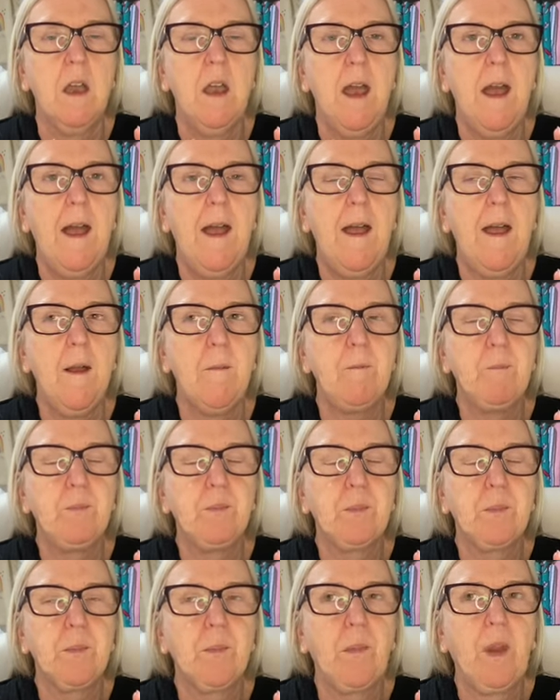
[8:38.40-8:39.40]
and
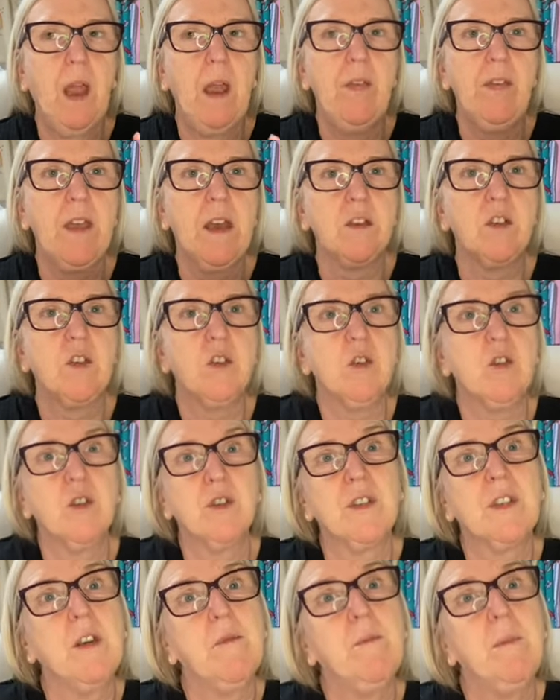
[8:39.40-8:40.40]
that should
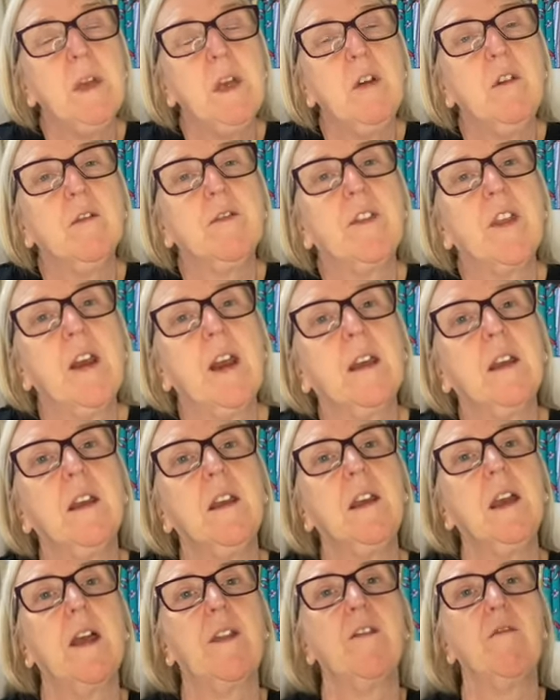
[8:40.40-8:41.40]
just give me enough that I can
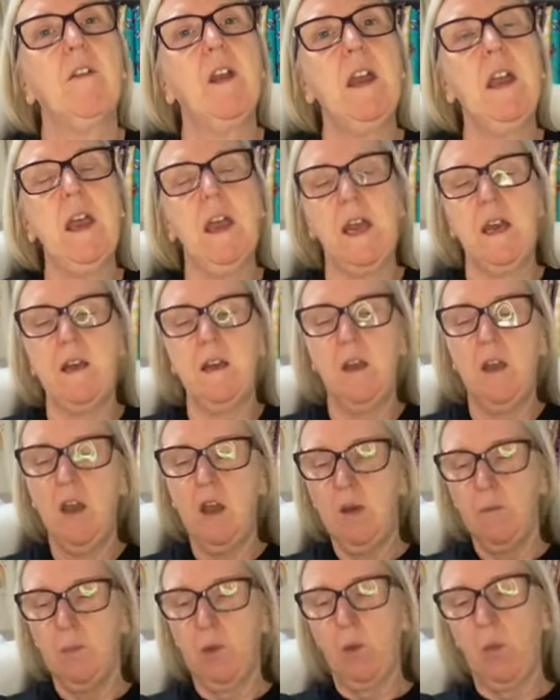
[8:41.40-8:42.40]
gather it in.
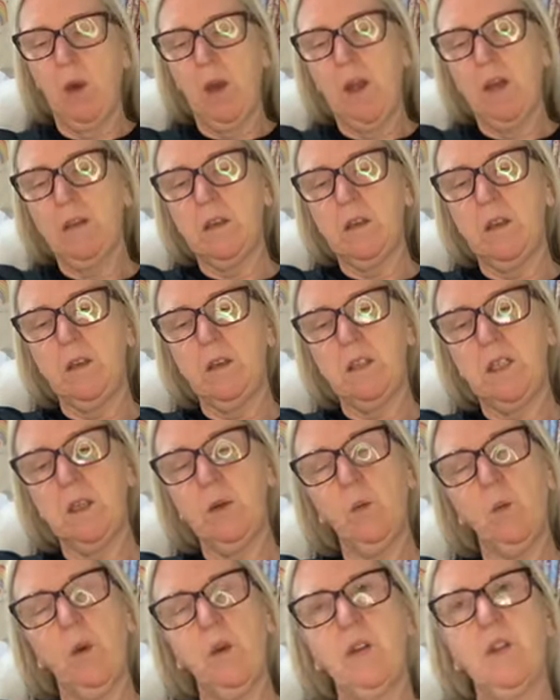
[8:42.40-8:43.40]
But what I
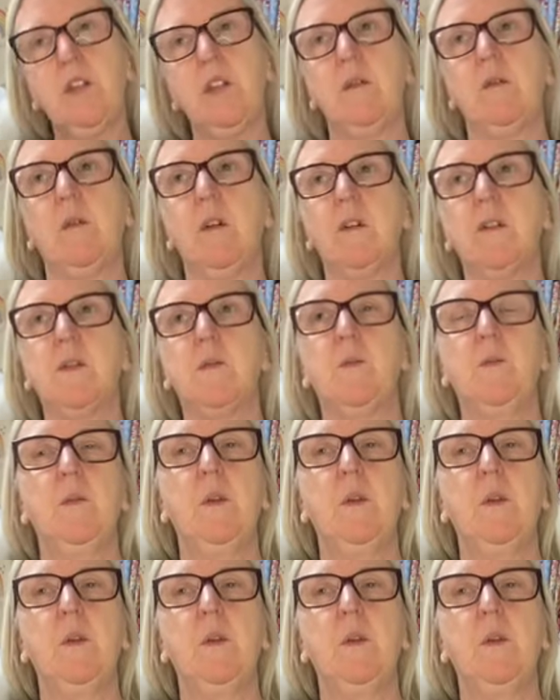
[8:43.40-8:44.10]
didn't want to do, because